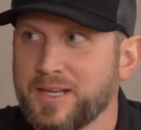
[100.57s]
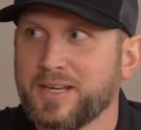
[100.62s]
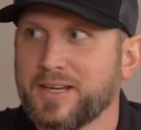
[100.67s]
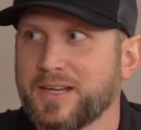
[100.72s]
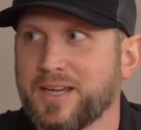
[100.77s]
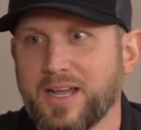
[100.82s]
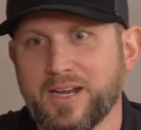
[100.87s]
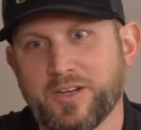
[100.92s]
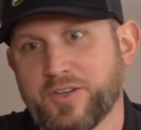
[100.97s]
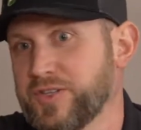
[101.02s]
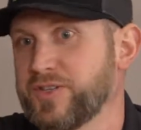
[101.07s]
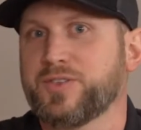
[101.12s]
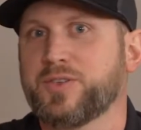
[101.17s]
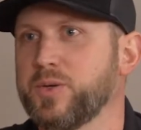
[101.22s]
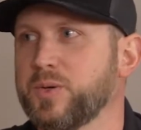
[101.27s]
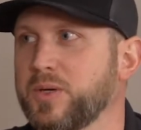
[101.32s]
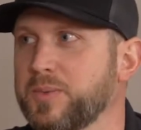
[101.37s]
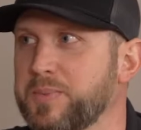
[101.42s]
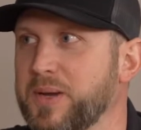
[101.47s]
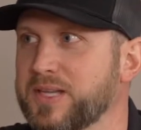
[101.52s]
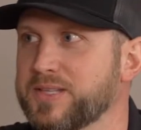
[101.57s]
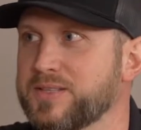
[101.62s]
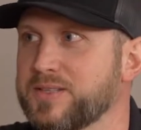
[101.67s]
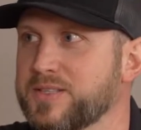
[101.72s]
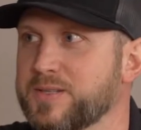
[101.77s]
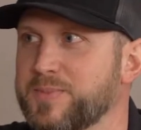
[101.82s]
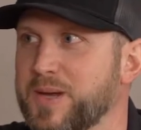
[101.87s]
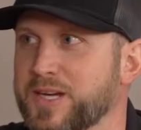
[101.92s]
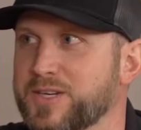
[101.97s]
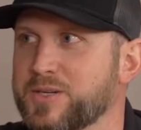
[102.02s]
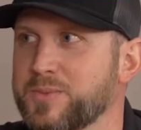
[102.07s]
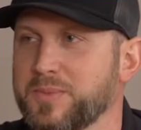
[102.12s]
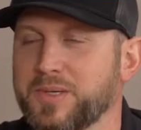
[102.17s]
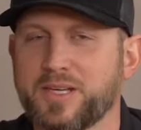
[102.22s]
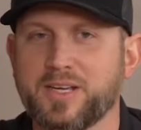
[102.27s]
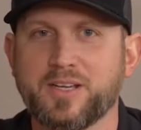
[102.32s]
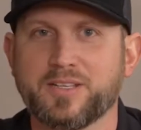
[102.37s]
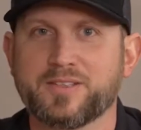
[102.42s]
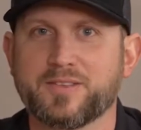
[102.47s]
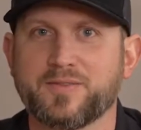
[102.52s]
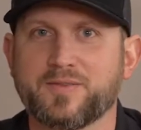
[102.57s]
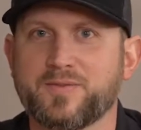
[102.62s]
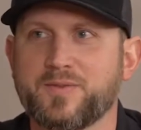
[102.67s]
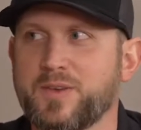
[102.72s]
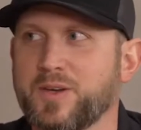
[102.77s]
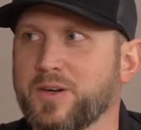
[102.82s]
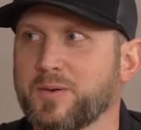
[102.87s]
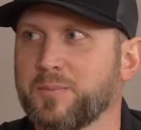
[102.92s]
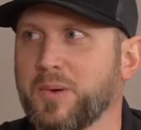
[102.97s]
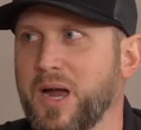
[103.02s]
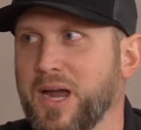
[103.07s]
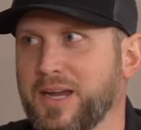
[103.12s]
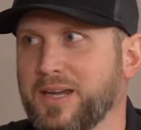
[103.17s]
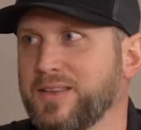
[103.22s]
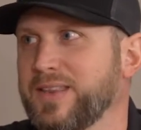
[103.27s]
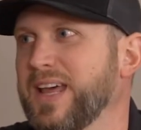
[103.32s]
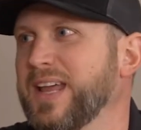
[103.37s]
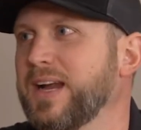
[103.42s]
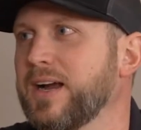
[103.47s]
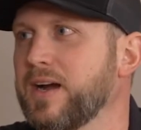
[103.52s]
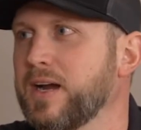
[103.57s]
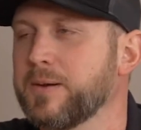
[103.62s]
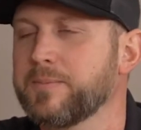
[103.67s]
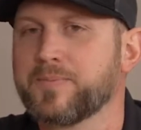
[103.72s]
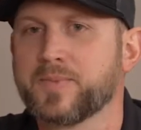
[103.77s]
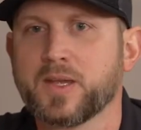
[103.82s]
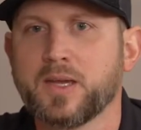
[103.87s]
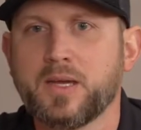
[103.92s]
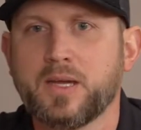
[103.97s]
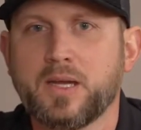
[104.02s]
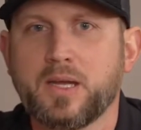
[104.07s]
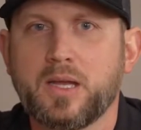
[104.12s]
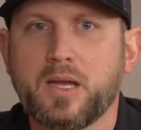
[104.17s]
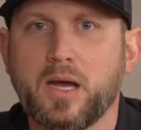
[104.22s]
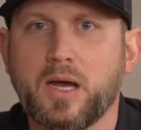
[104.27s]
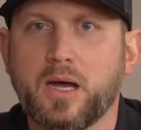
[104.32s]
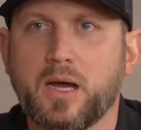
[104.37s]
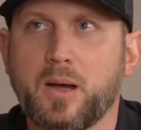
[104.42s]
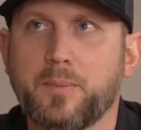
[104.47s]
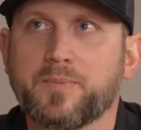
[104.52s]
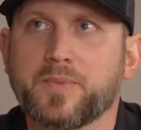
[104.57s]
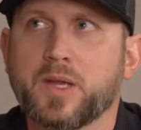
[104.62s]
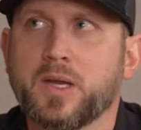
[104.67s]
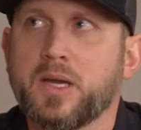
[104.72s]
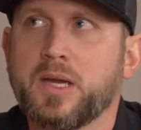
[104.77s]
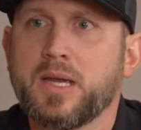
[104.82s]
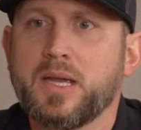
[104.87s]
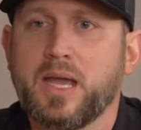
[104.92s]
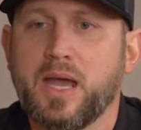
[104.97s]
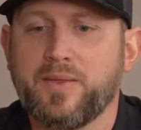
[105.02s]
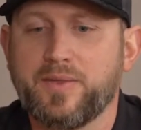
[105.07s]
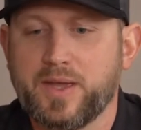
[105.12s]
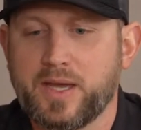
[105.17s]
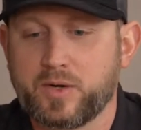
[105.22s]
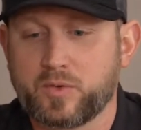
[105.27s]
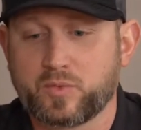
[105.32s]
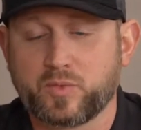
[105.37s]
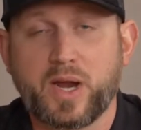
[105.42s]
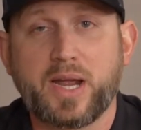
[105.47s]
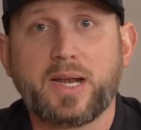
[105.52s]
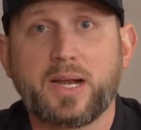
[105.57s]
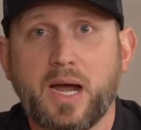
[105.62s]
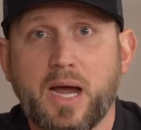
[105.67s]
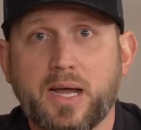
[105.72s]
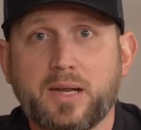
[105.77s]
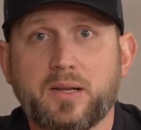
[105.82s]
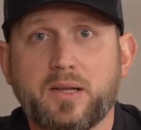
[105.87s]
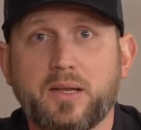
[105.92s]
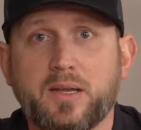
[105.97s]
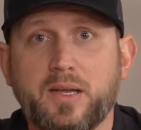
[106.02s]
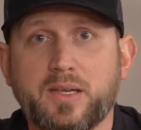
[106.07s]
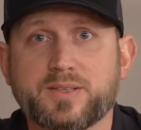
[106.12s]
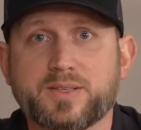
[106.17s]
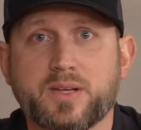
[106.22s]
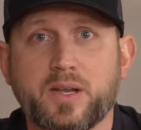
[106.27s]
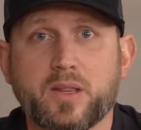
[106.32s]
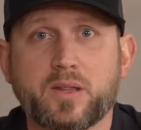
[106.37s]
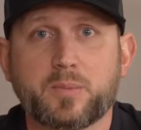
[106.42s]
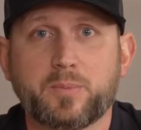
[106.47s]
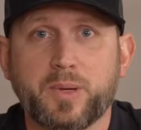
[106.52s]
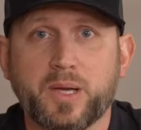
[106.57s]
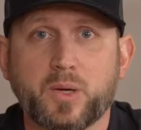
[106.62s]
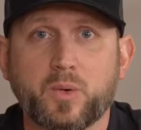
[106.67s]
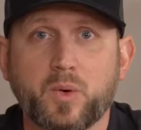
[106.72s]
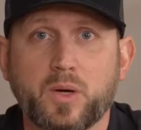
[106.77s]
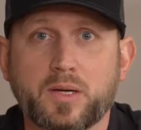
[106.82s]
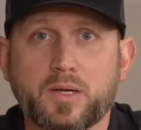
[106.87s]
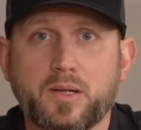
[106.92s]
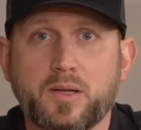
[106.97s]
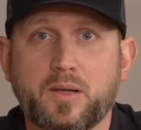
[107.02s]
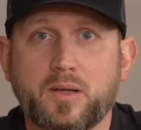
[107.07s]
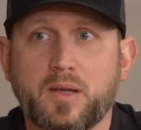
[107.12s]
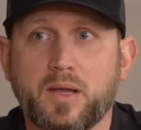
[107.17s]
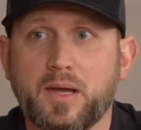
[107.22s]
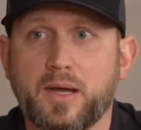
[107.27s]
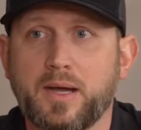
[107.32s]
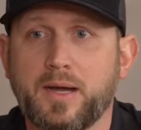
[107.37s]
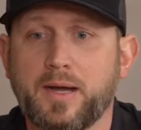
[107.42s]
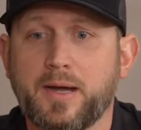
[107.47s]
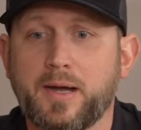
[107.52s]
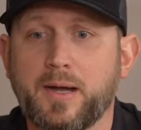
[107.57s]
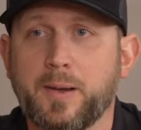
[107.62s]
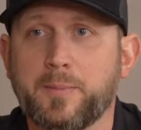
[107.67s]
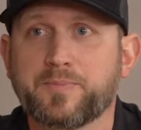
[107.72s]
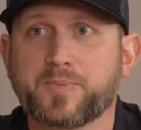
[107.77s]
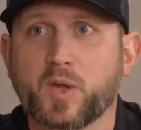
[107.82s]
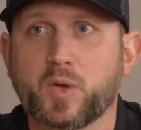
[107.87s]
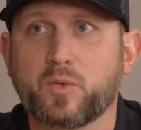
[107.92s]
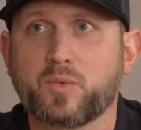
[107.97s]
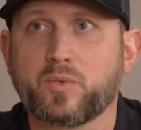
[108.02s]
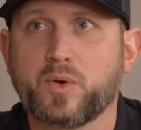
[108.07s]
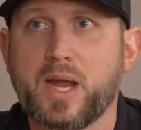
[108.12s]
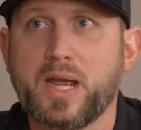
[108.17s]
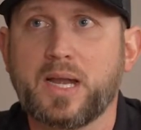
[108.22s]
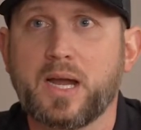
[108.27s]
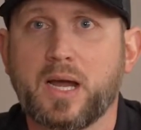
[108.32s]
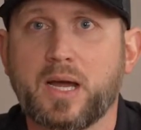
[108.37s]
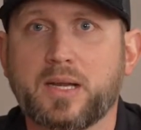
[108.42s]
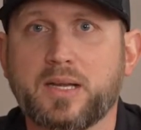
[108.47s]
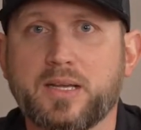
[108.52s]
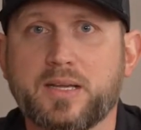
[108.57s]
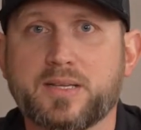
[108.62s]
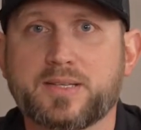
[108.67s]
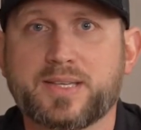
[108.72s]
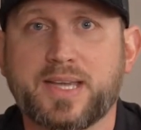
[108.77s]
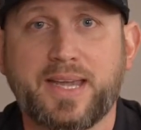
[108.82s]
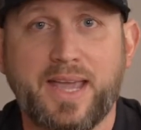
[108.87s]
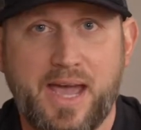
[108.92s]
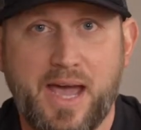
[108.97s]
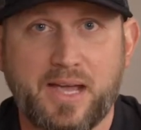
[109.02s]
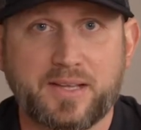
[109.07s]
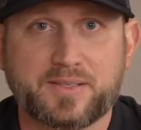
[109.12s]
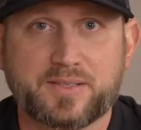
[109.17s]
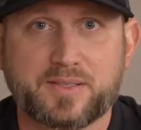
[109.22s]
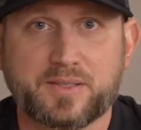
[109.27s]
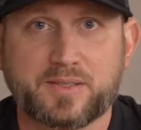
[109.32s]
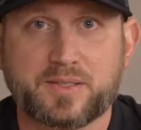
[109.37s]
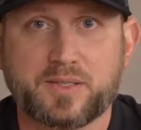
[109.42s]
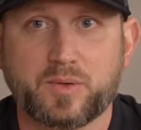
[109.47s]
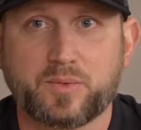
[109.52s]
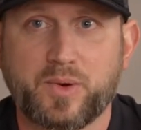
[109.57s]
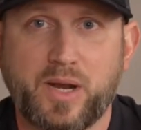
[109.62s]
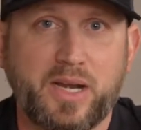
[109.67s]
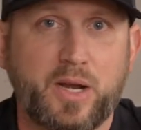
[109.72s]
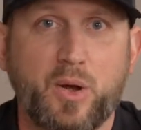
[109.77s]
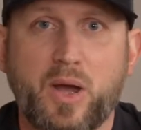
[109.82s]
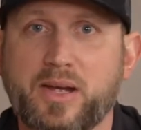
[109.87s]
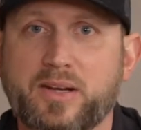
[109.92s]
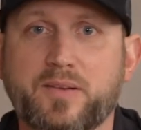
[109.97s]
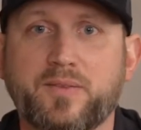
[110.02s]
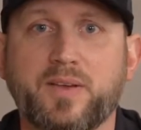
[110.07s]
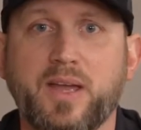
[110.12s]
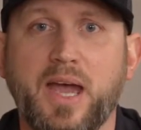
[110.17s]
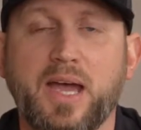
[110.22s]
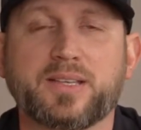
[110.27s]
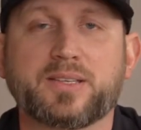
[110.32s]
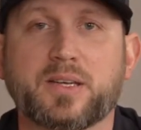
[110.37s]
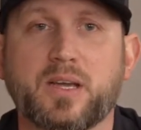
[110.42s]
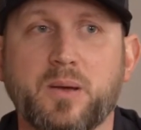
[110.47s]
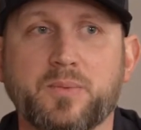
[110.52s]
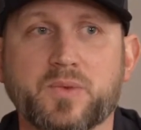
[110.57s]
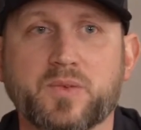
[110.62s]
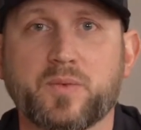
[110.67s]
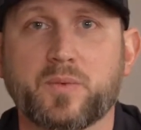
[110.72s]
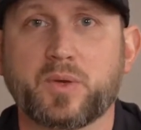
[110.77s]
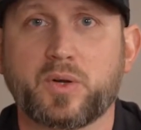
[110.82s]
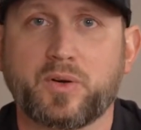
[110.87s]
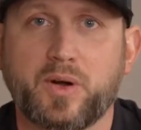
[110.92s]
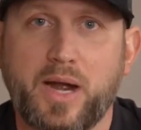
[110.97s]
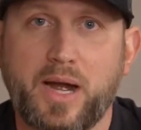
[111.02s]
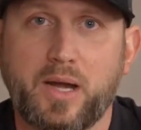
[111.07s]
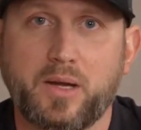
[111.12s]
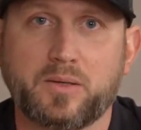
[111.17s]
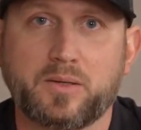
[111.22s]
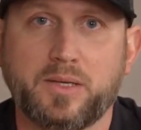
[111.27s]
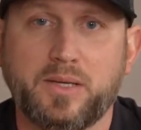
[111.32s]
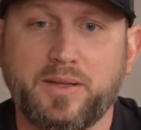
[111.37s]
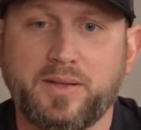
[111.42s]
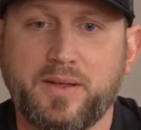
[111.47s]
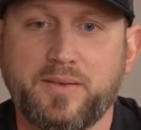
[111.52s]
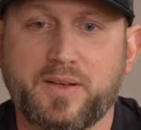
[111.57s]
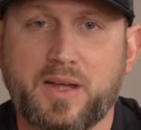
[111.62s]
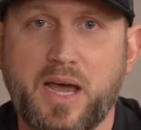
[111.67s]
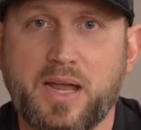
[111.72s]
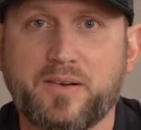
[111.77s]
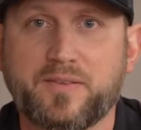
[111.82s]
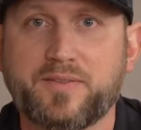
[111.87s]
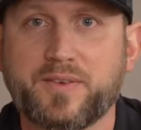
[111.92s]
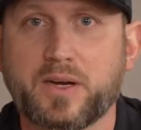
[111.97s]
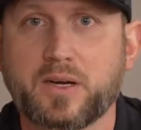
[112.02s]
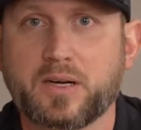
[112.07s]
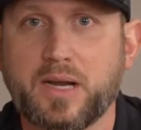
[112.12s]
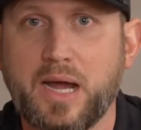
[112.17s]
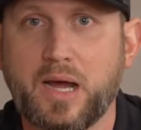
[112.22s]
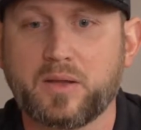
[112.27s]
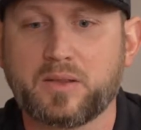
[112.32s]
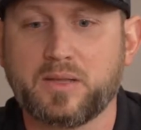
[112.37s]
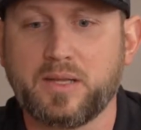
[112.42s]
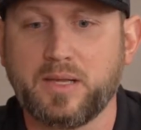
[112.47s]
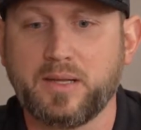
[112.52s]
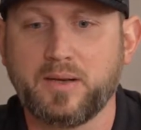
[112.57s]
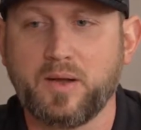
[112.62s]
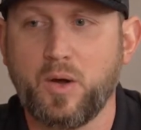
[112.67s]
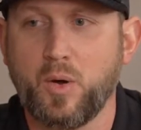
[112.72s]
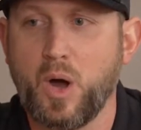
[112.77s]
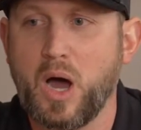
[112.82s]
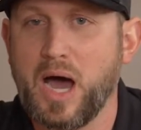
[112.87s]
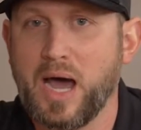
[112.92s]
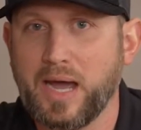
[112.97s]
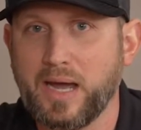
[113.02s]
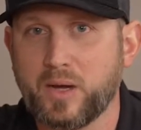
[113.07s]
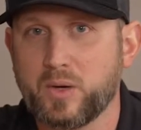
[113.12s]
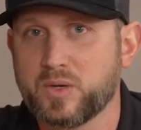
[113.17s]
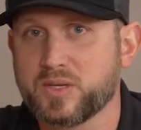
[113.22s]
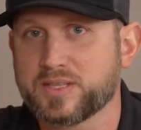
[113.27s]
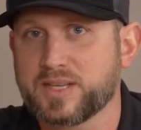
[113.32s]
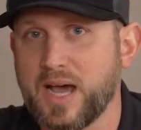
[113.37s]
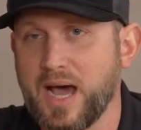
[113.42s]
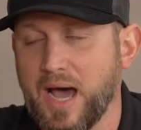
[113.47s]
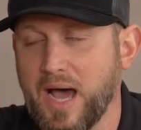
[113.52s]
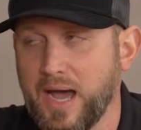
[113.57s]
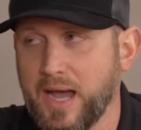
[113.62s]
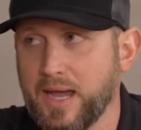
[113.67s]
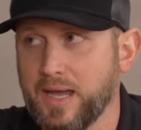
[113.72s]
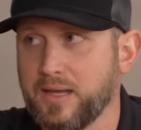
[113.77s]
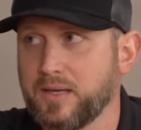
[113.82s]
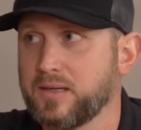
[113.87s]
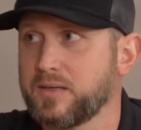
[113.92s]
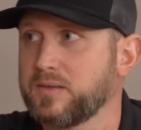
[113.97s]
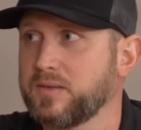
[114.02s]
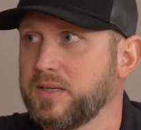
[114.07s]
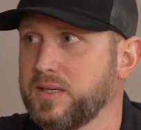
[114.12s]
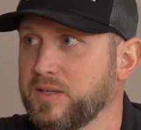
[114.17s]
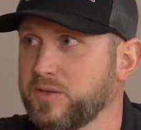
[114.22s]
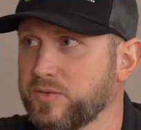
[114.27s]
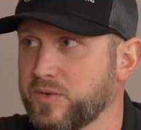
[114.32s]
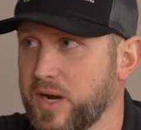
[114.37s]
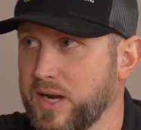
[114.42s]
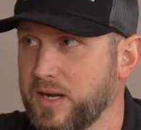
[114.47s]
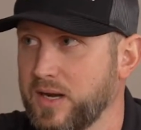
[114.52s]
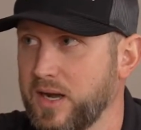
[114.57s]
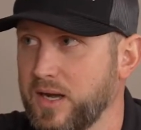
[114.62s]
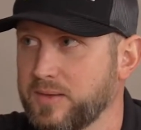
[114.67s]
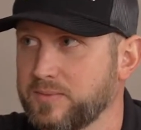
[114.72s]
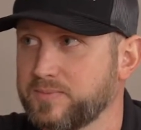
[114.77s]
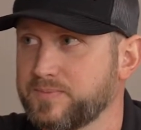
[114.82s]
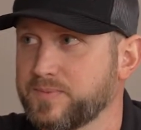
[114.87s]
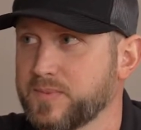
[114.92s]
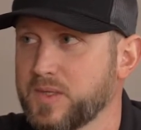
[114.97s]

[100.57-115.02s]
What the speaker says: kind of just do a pest inspection because if you're buying in that area. And then radon is another big one. Radon is a gas. It's a radioactive gas that comes from the ground. And they've kind of figured out that Ohio is high in radon